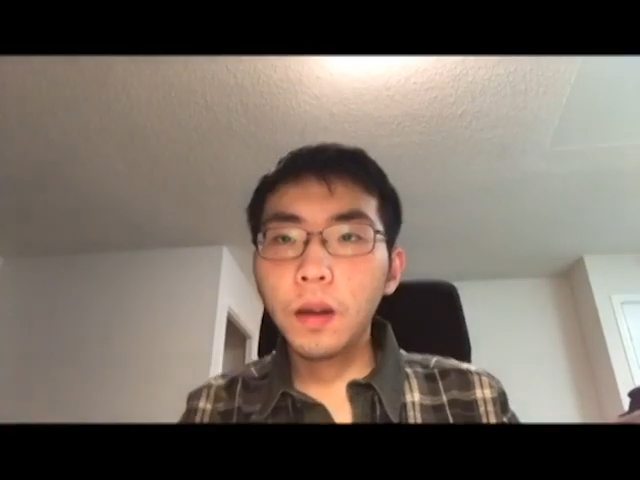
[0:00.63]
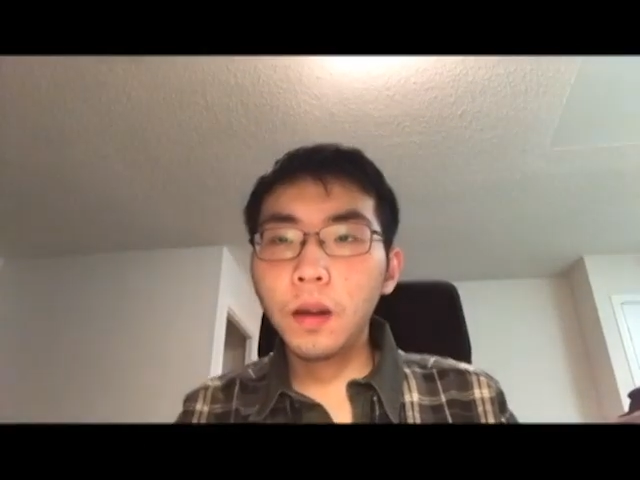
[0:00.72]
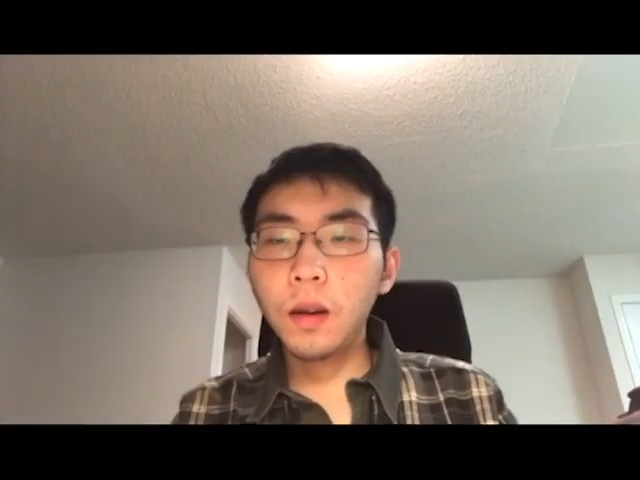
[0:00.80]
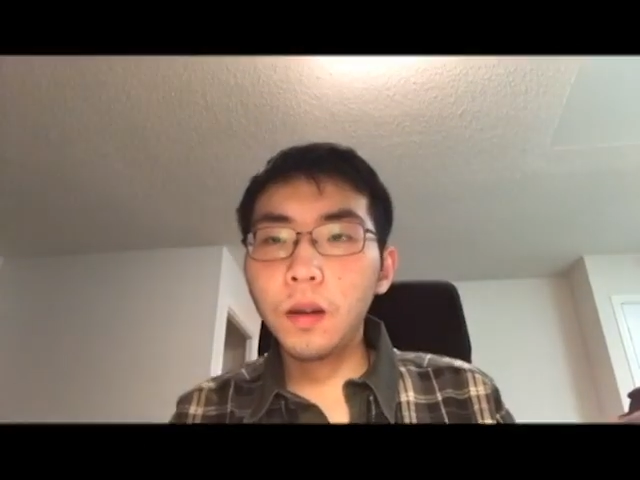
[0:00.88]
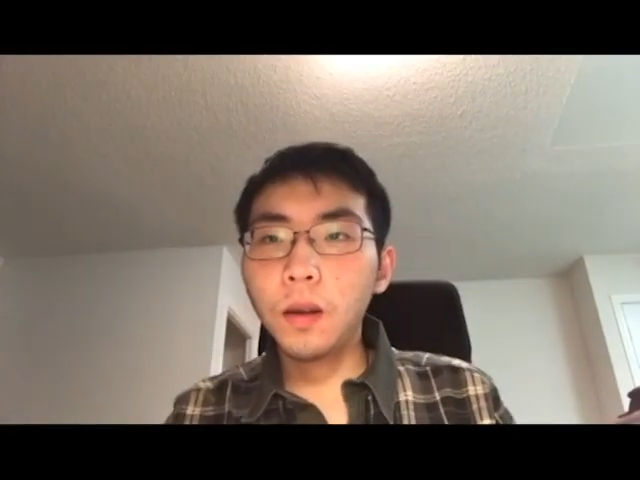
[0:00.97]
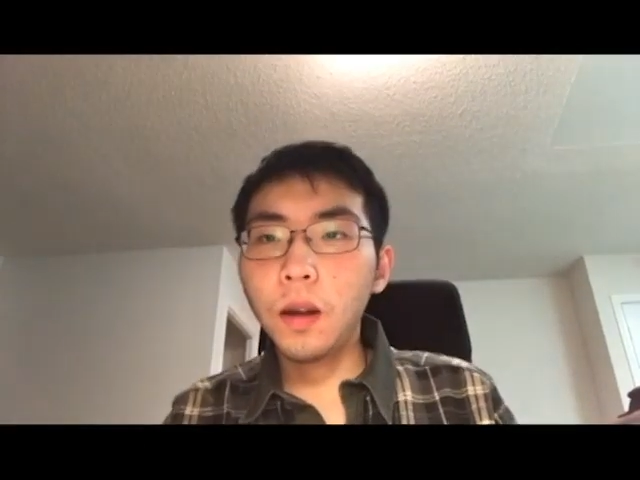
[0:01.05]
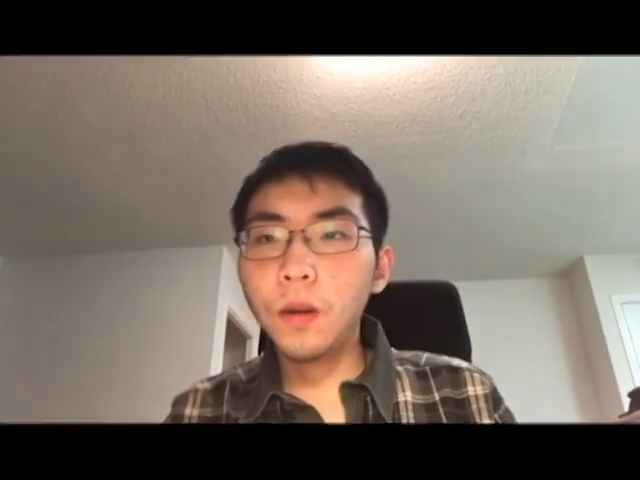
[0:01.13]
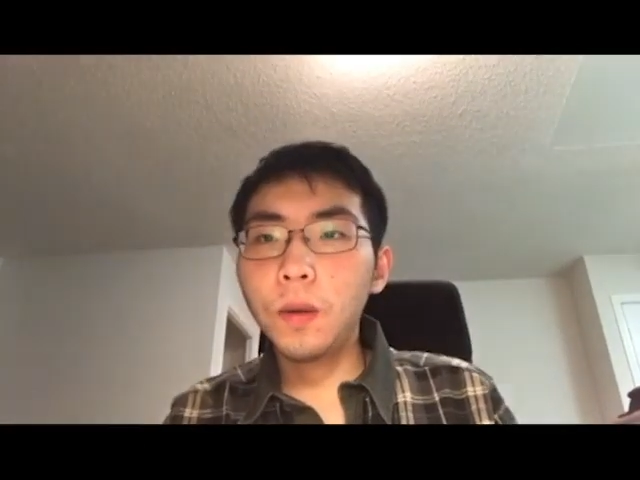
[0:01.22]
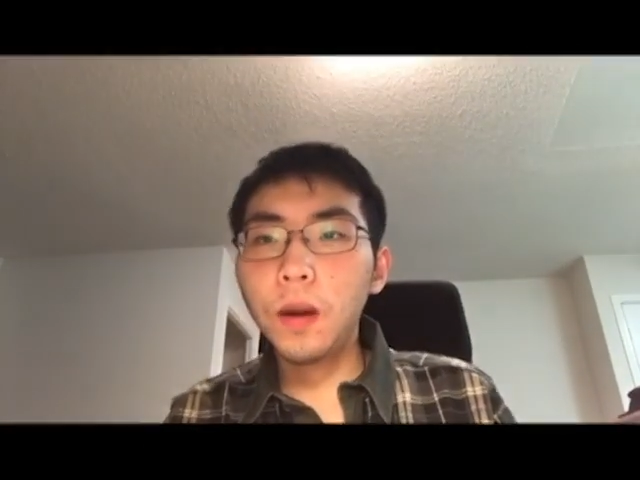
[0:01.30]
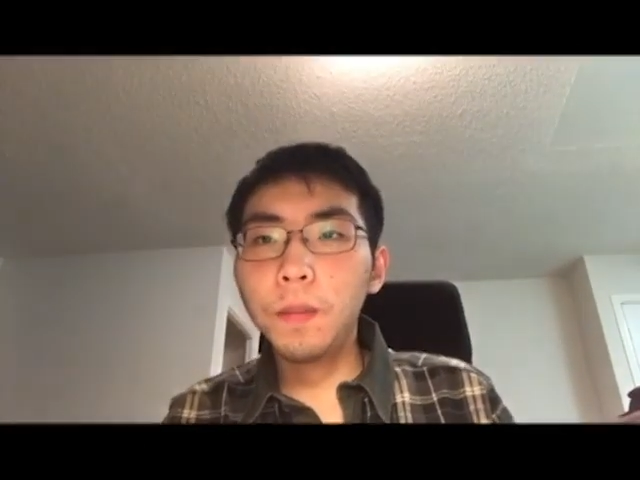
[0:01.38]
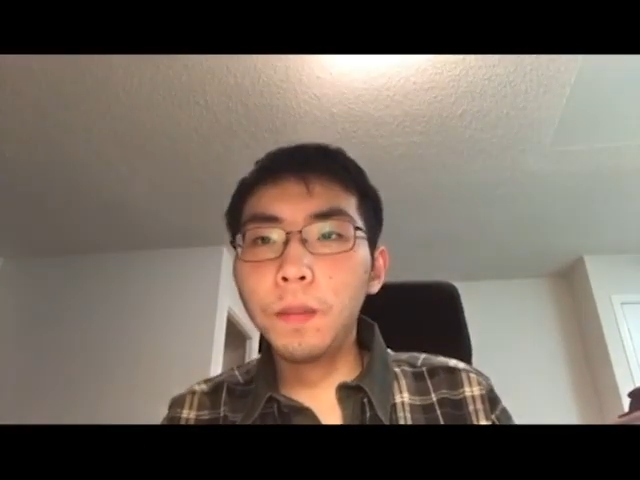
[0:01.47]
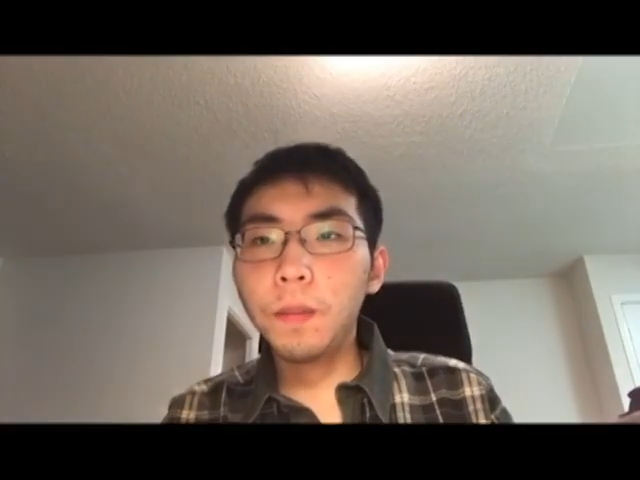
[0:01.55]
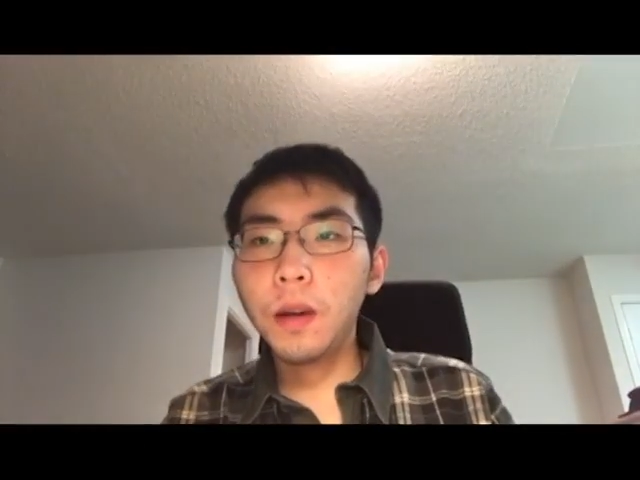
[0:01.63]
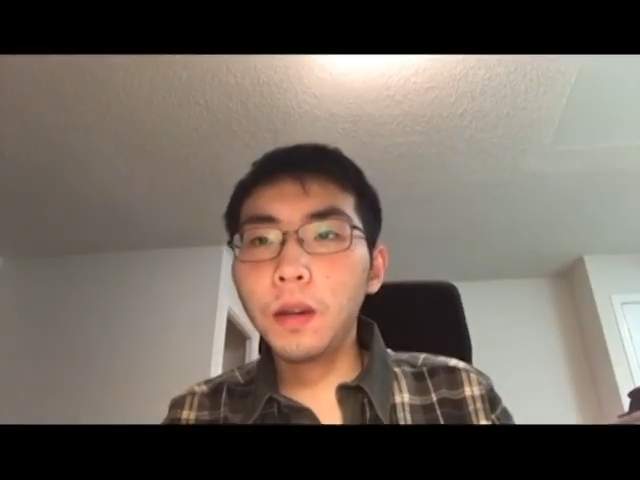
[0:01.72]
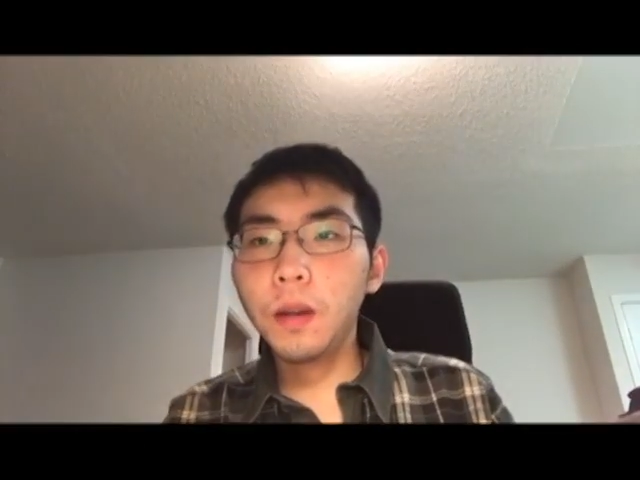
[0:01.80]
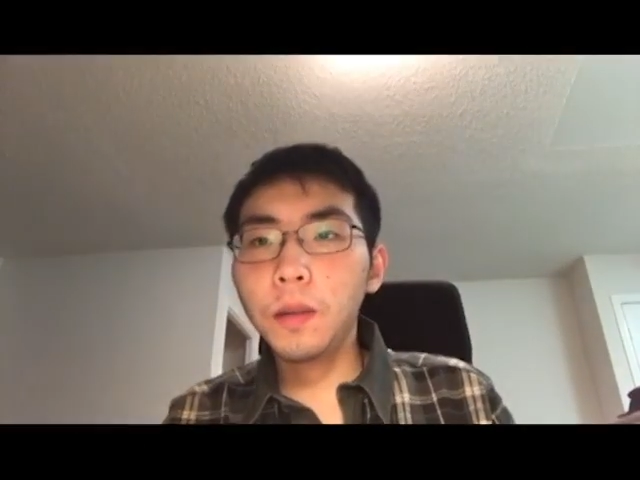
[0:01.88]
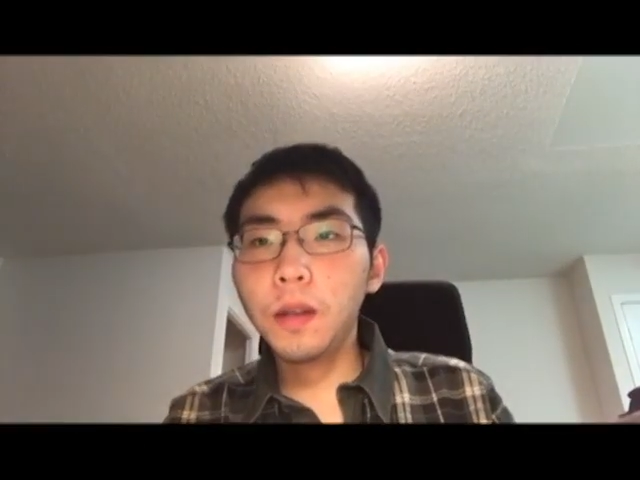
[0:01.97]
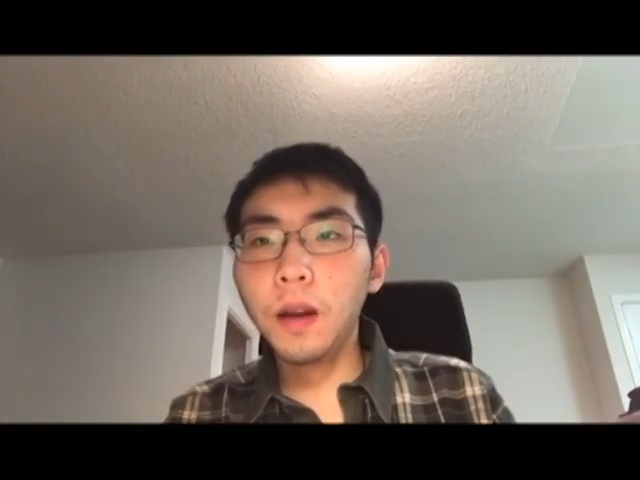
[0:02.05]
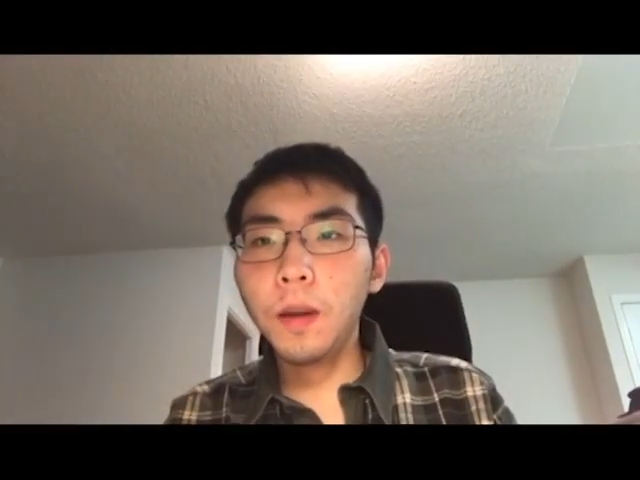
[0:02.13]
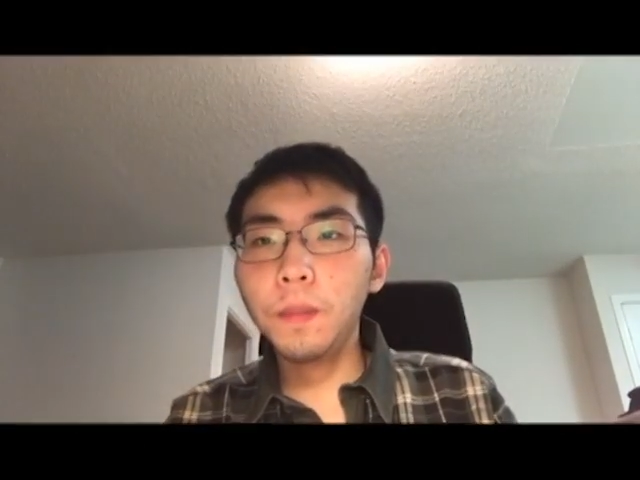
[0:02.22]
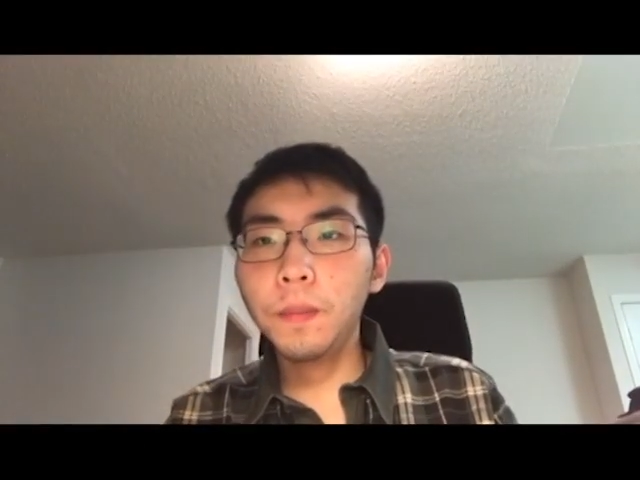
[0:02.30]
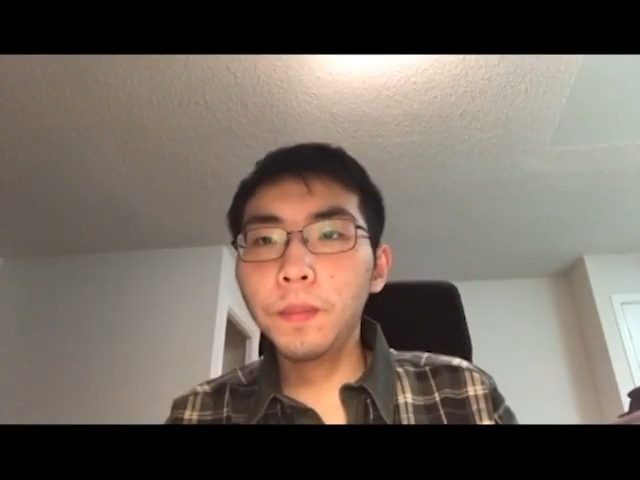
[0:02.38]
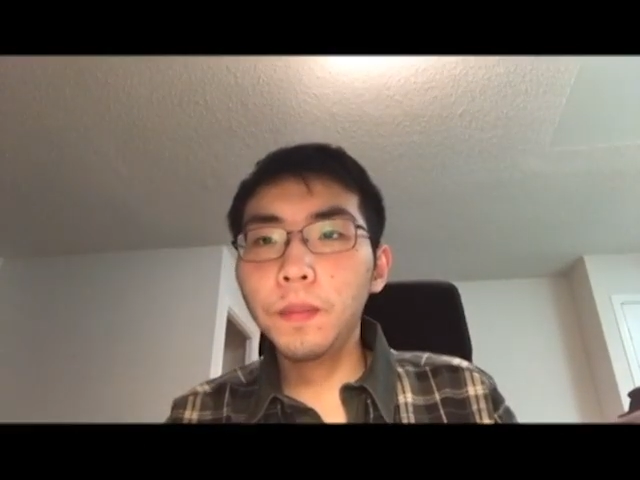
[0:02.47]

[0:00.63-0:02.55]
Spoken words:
Hello everyone, my name is Han.